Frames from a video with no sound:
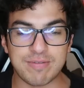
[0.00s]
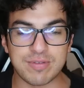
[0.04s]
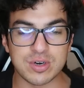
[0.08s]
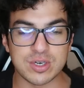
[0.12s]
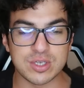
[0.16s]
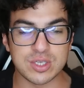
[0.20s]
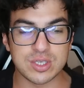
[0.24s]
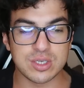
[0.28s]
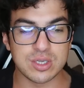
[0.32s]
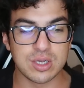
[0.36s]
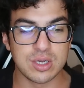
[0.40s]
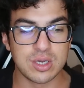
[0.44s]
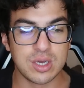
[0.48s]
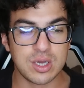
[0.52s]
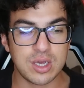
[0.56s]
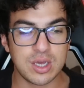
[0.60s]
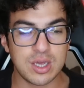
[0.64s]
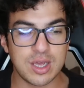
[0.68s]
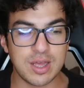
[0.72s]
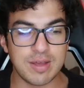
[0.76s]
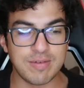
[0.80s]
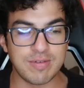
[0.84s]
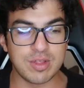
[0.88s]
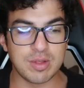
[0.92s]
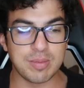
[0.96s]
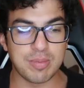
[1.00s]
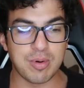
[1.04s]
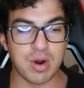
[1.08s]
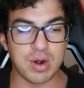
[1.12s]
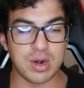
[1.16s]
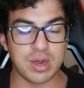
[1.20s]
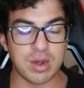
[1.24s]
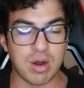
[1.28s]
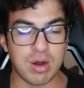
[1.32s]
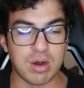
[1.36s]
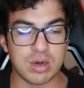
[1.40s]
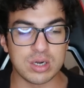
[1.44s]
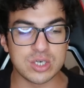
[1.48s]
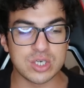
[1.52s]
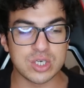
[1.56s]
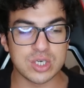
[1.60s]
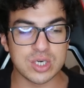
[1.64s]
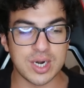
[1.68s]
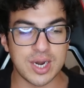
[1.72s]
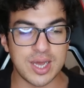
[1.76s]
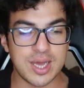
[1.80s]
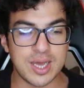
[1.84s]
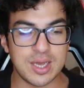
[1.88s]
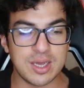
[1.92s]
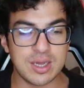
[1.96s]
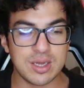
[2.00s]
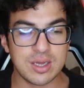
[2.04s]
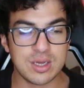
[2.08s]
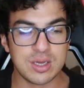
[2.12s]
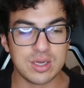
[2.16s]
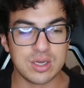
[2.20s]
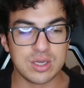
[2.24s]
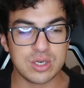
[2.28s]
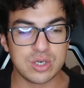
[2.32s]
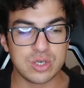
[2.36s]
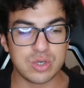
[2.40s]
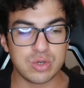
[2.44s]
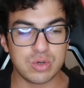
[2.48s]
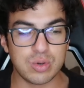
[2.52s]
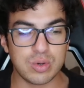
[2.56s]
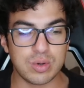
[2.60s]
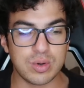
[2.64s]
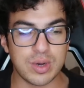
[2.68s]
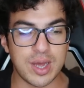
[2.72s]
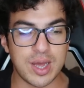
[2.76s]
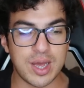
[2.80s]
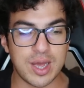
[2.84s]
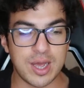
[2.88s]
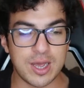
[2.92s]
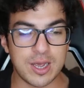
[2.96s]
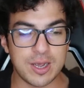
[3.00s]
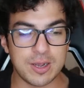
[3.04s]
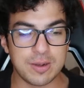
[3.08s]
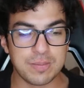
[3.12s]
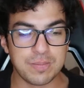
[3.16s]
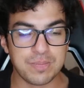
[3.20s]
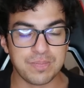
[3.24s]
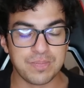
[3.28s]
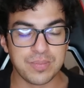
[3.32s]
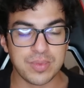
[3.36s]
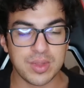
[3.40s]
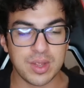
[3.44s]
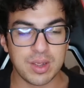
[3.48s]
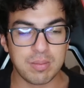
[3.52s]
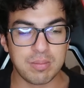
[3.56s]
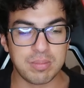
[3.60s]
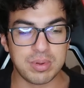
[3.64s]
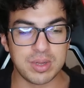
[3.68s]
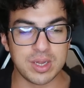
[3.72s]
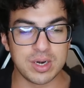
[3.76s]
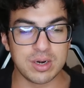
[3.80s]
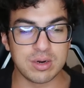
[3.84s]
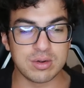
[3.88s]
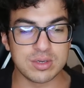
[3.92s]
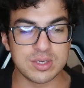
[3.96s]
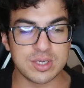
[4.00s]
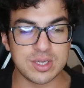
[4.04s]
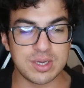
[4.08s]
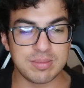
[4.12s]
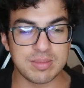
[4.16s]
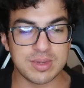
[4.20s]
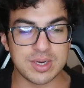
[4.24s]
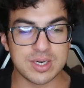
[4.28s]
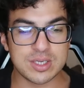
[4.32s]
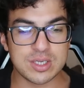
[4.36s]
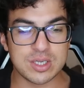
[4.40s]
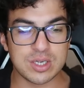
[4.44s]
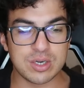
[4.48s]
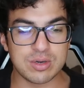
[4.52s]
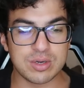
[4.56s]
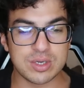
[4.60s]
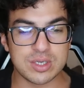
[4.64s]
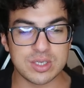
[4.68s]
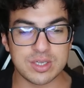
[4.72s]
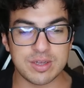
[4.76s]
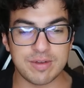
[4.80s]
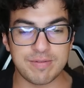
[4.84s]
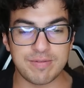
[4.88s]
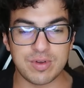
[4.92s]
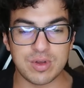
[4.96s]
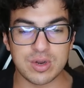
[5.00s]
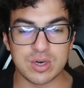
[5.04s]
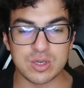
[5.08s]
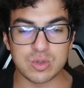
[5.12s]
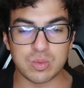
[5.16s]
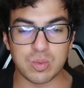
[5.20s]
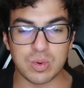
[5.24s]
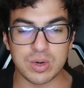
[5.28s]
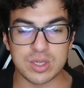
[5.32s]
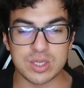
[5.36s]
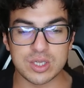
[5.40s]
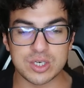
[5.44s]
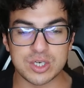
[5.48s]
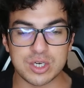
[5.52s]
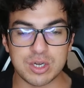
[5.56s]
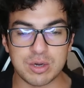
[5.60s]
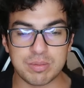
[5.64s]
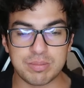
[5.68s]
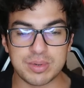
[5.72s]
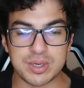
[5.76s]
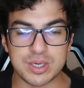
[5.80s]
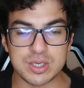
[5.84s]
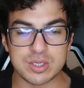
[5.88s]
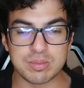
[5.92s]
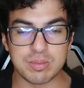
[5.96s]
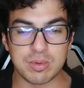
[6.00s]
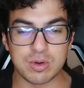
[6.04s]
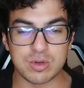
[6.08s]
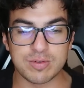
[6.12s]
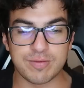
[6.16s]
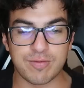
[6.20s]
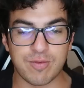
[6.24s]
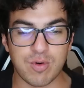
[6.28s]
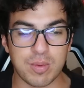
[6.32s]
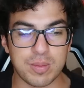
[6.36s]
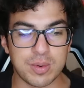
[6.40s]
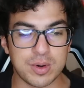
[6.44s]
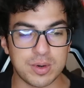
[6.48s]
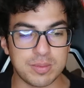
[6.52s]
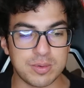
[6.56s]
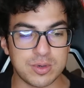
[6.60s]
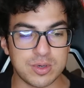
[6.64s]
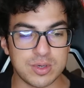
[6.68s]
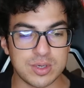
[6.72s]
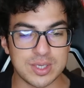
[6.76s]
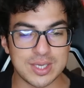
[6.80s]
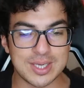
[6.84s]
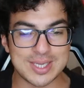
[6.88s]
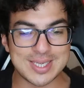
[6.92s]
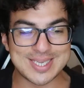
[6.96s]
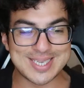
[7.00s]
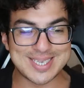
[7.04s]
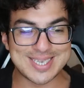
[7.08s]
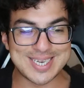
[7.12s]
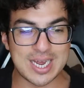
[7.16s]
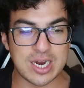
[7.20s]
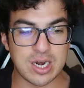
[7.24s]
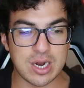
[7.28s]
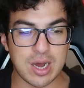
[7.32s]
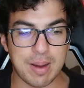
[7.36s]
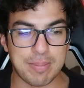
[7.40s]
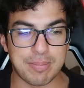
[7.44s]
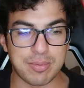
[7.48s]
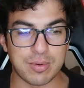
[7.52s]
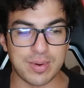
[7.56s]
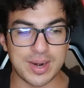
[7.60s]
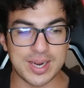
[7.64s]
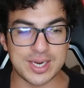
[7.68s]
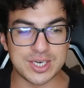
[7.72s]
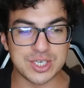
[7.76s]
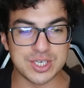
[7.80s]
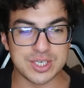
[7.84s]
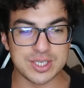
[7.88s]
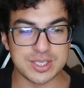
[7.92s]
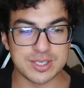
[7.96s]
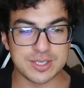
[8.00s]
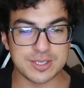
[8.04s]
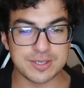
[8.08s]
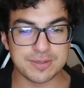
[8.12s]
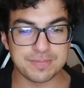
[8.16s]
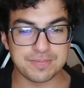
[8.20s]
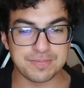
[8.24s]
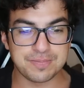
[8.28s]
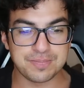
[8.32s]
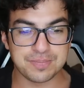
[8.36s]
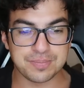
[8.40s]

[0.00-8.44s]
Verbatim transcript: efforts, giving the party entree to a political team that is increasingly viewed as one of the GOP's most formidable state operations.